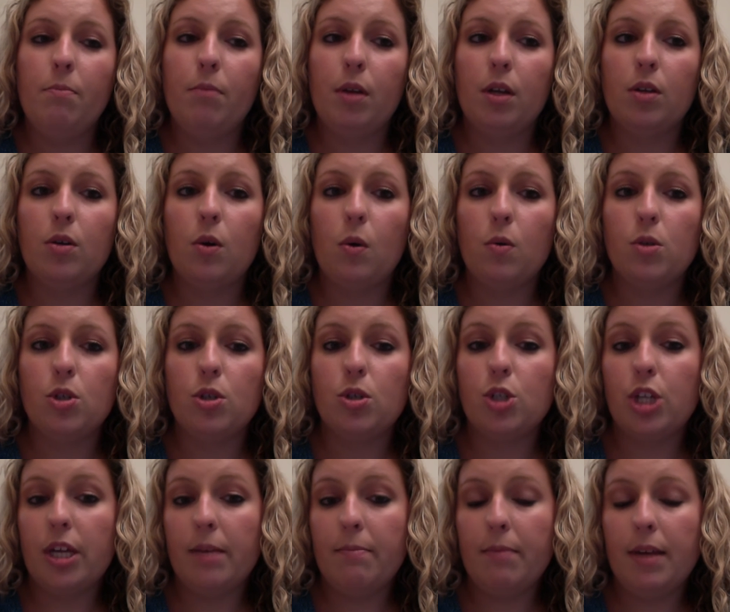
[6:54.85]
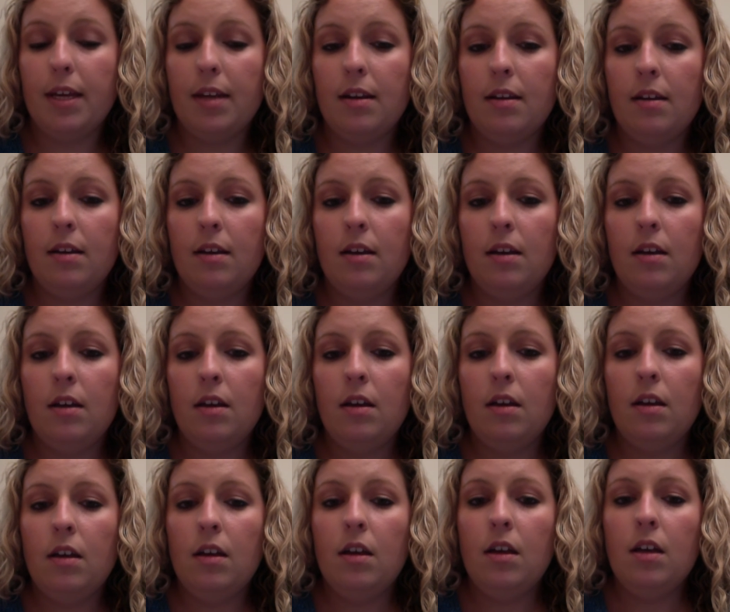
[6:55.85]
blood culture champion.
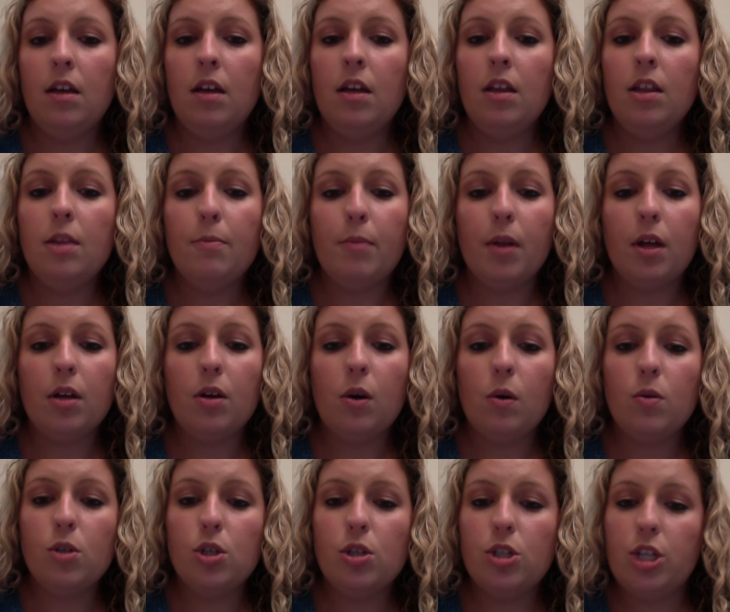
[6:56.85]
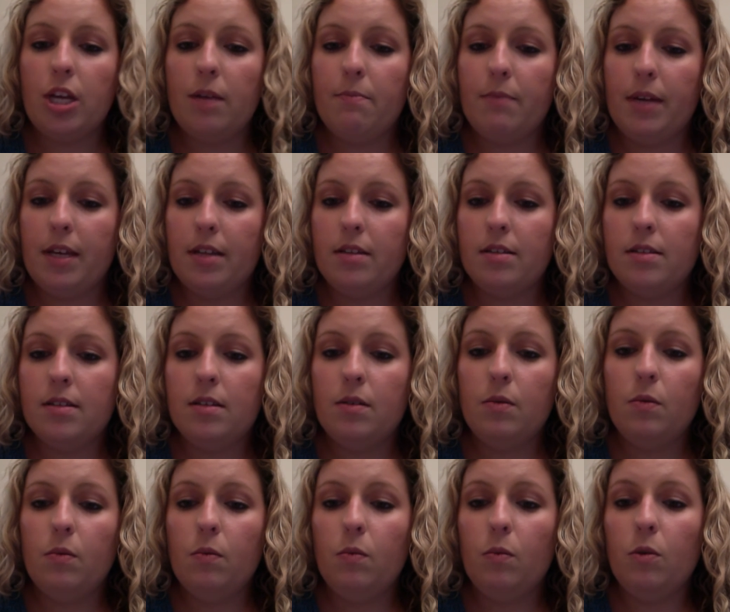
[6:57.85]
The blood culture champions
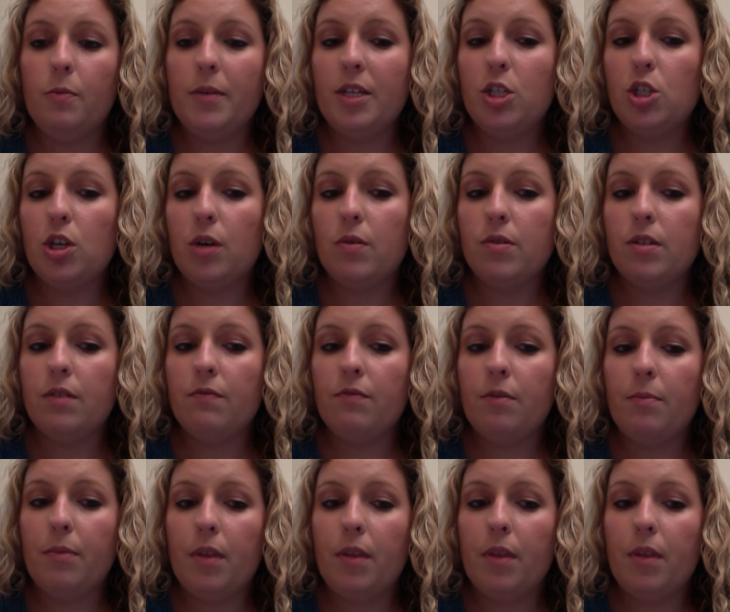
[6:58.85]
will be chosen from